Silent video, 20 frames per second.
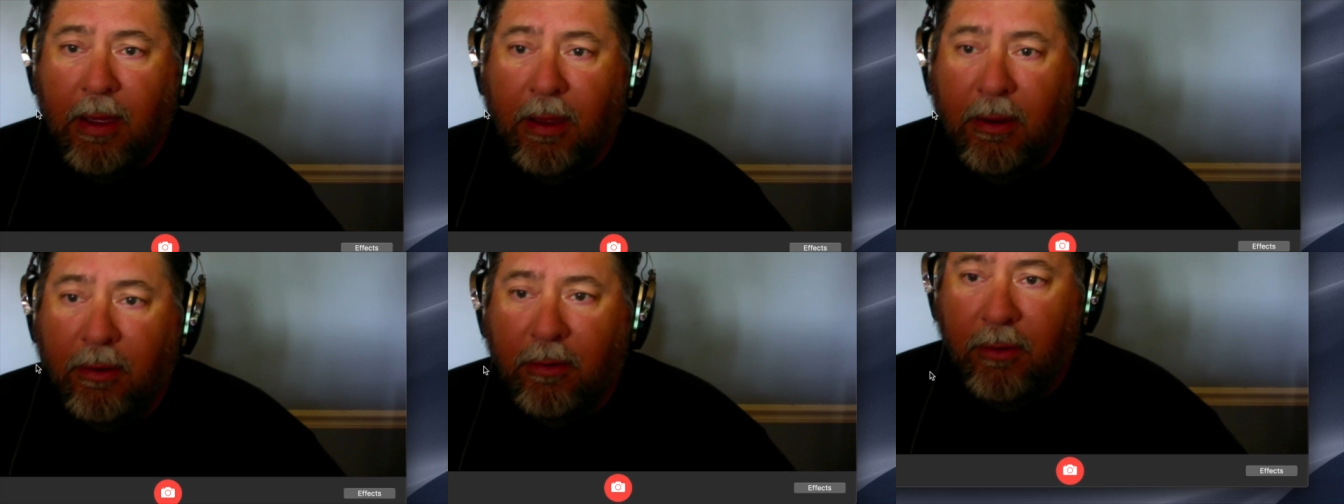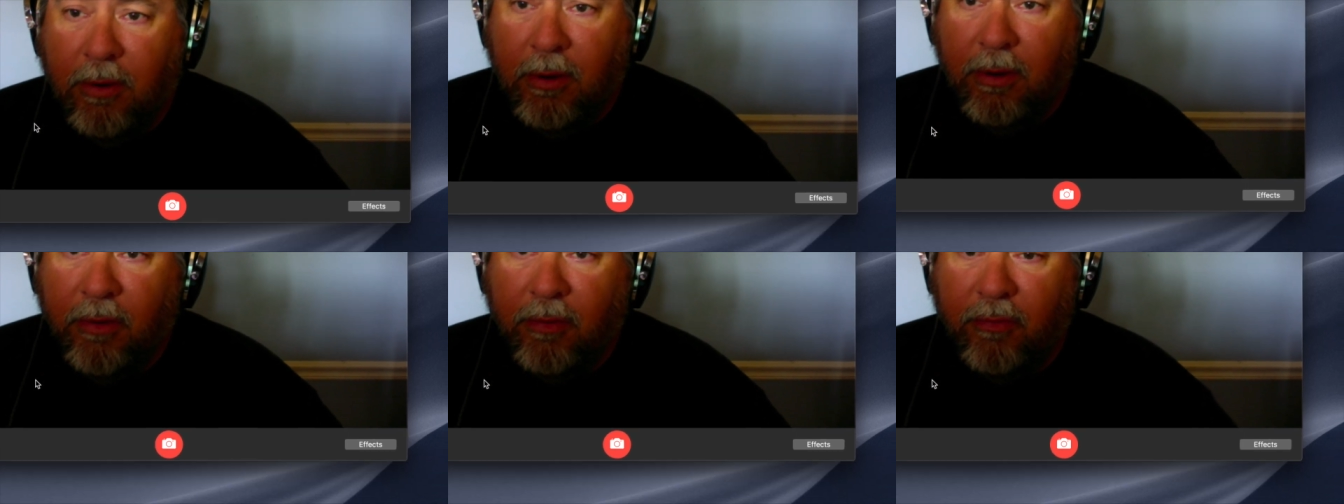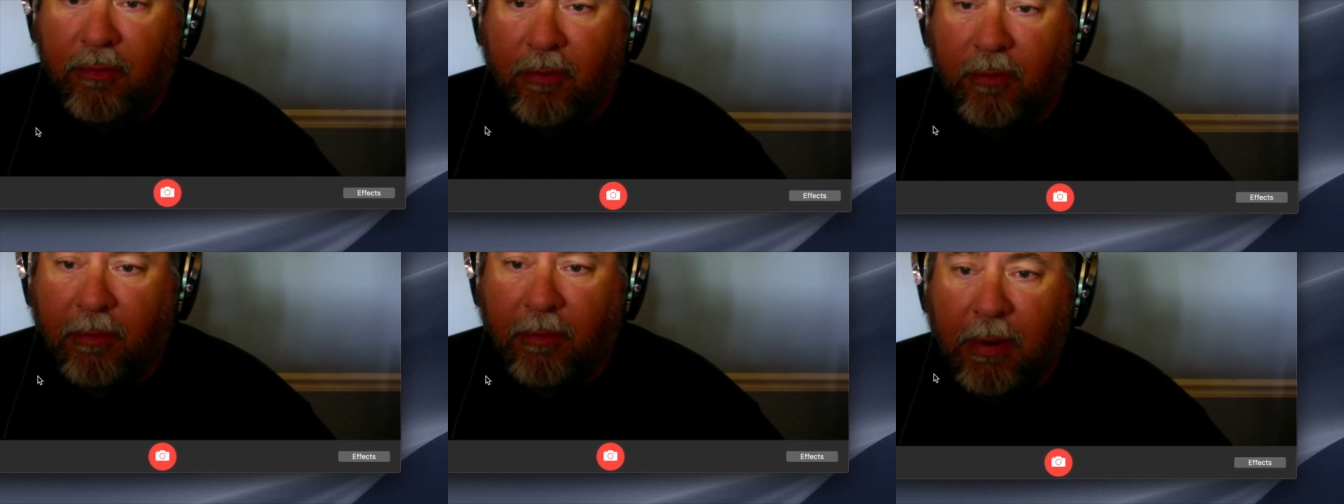from
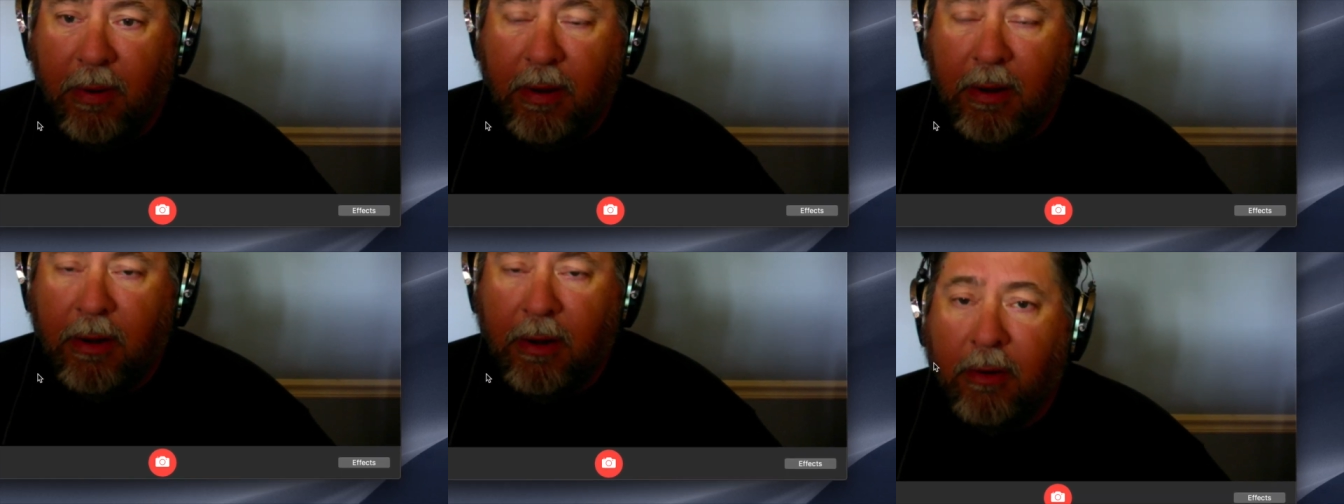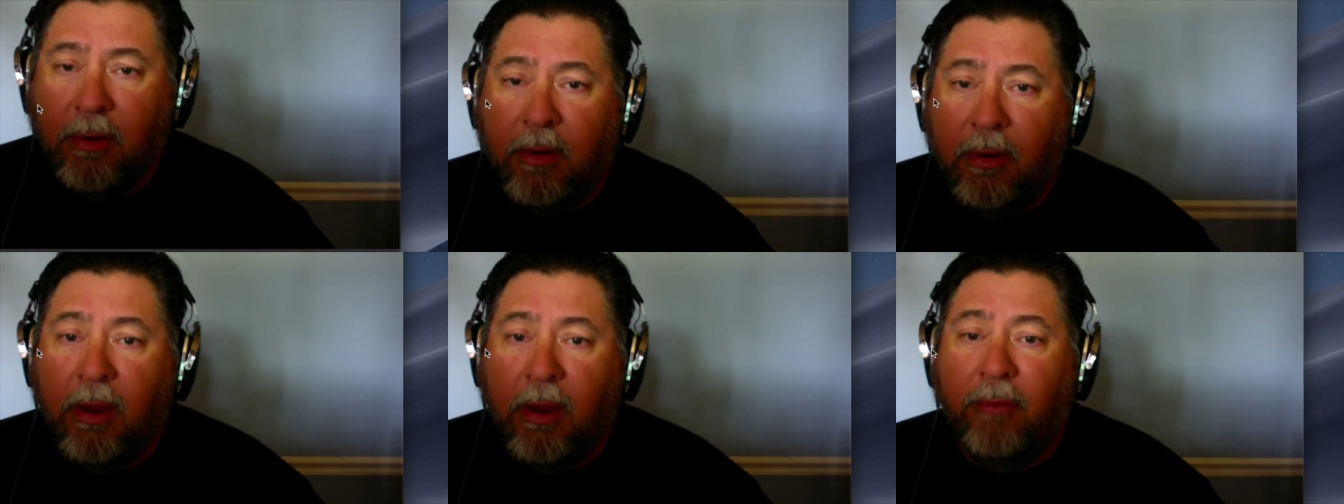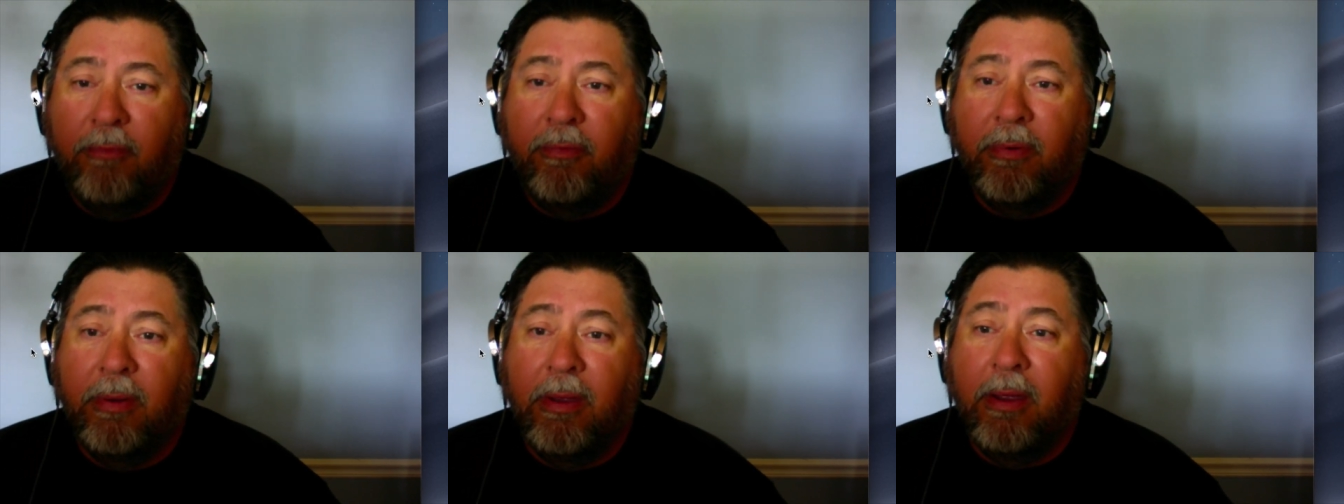here, you'll have to forgive the
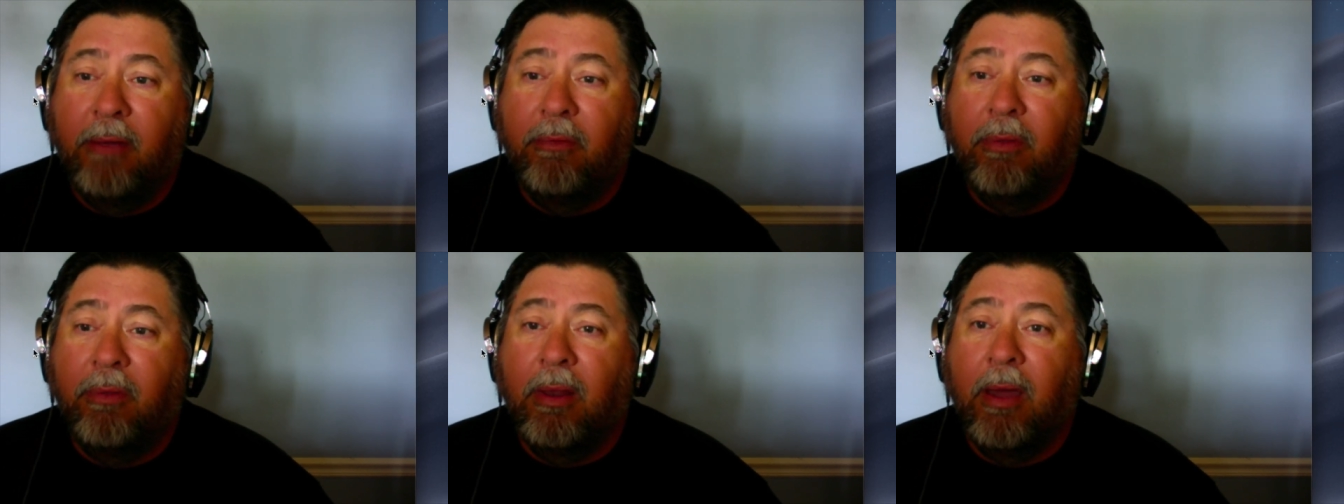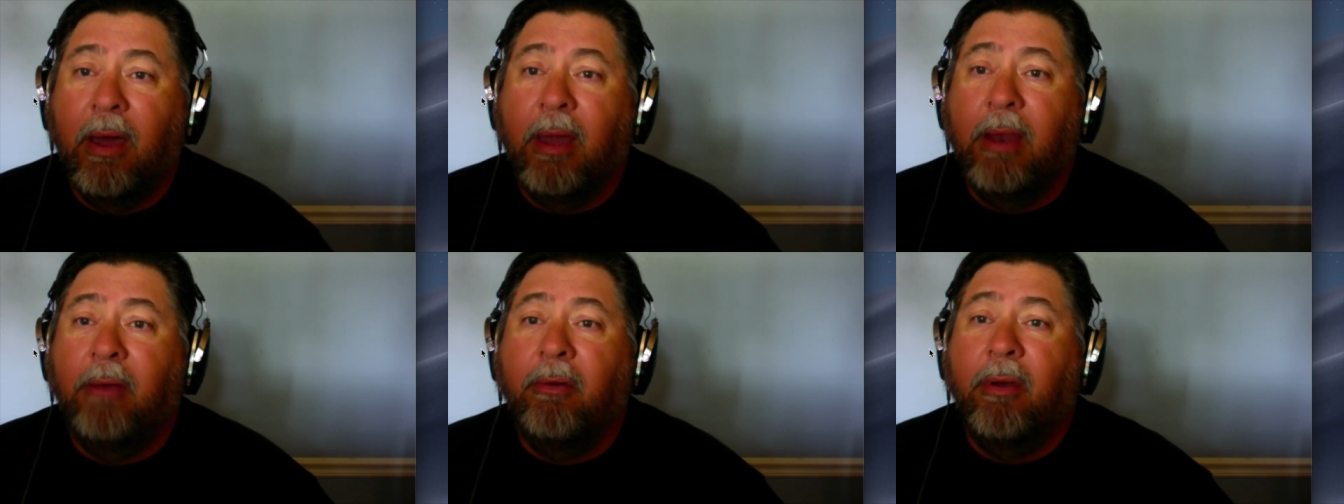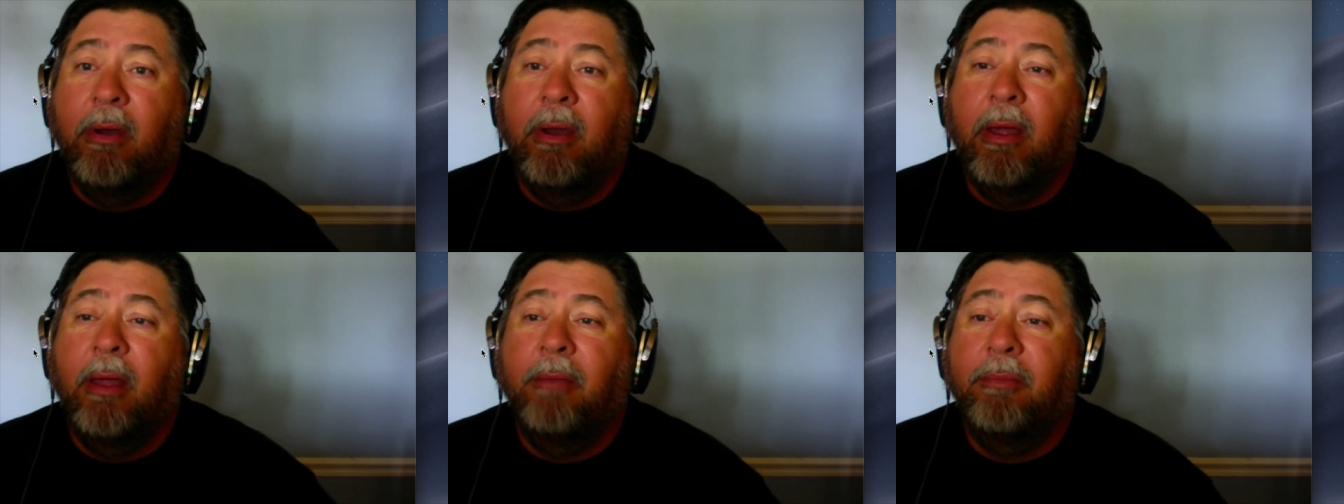lighting. Right now, I'm just
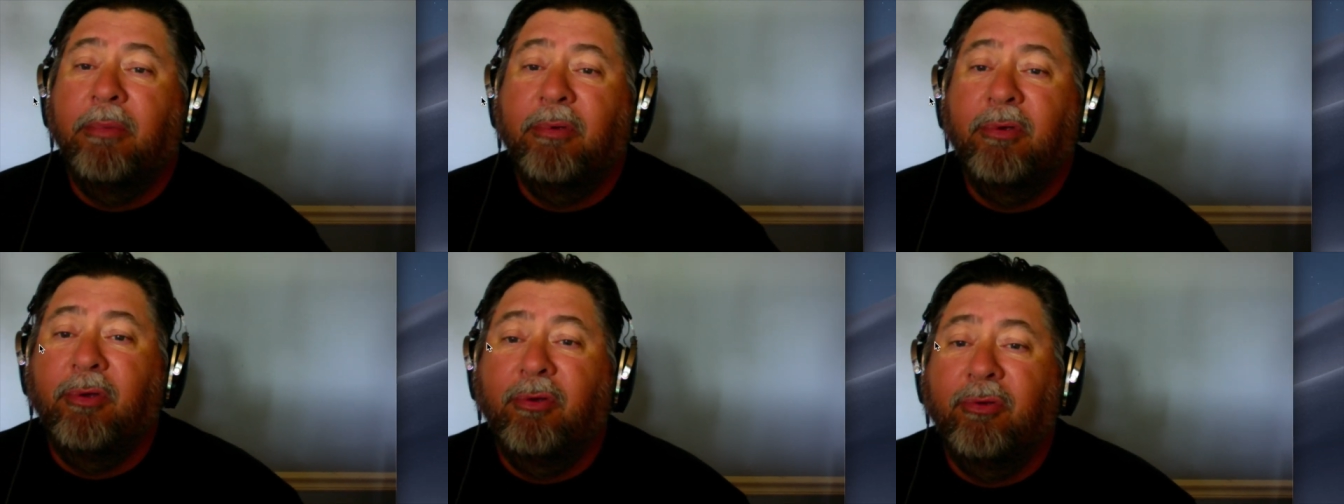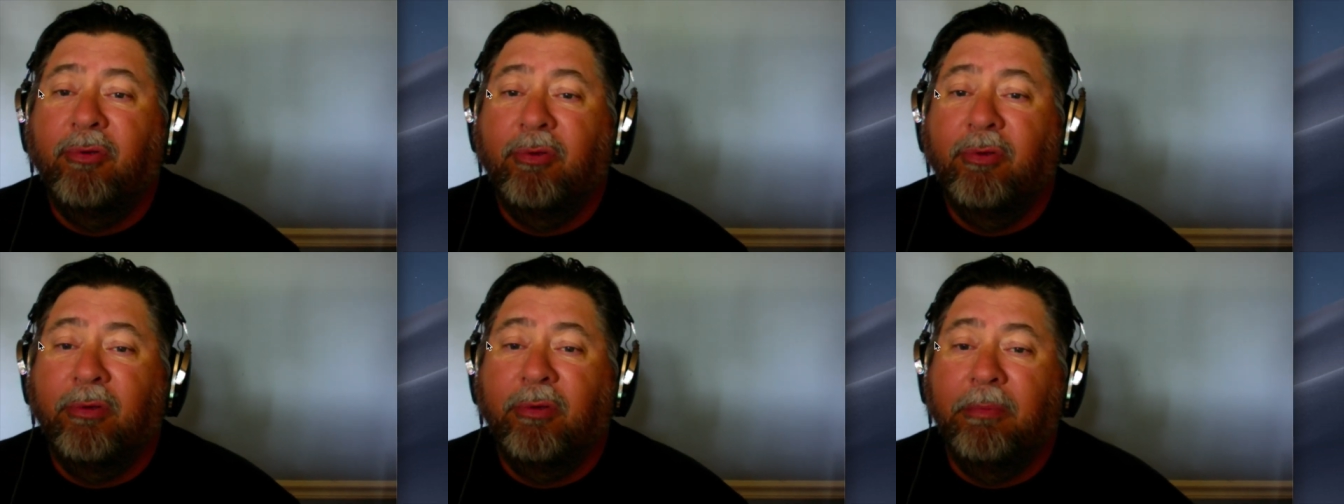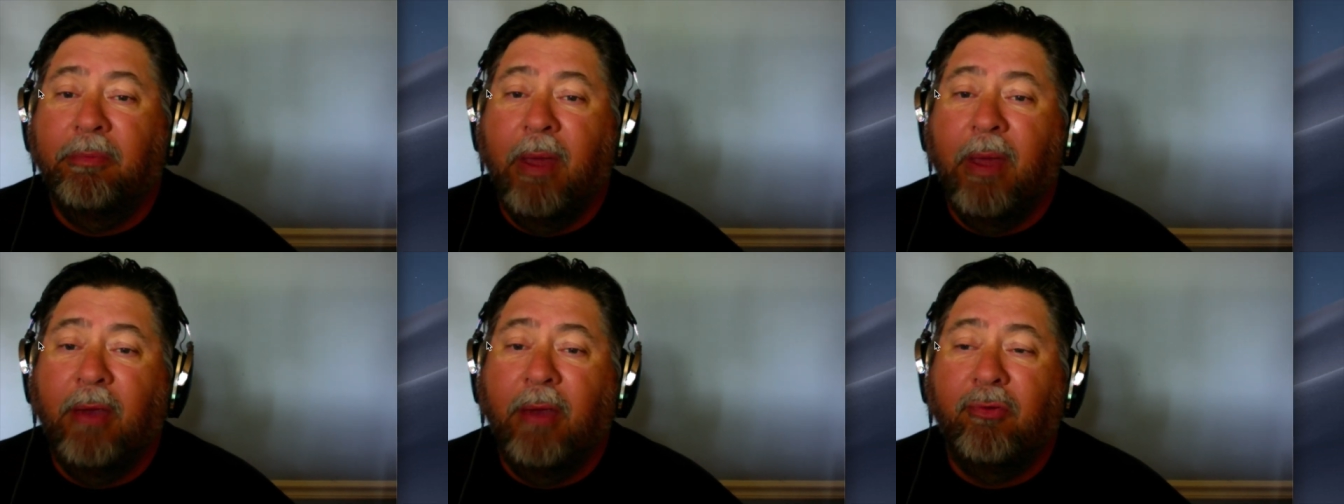using some
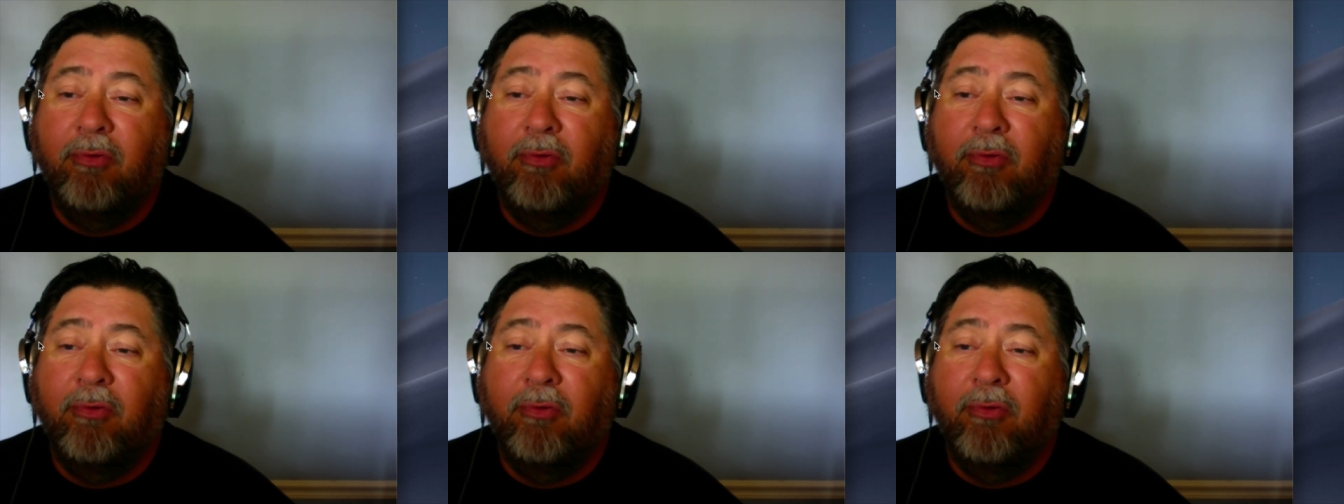natural light.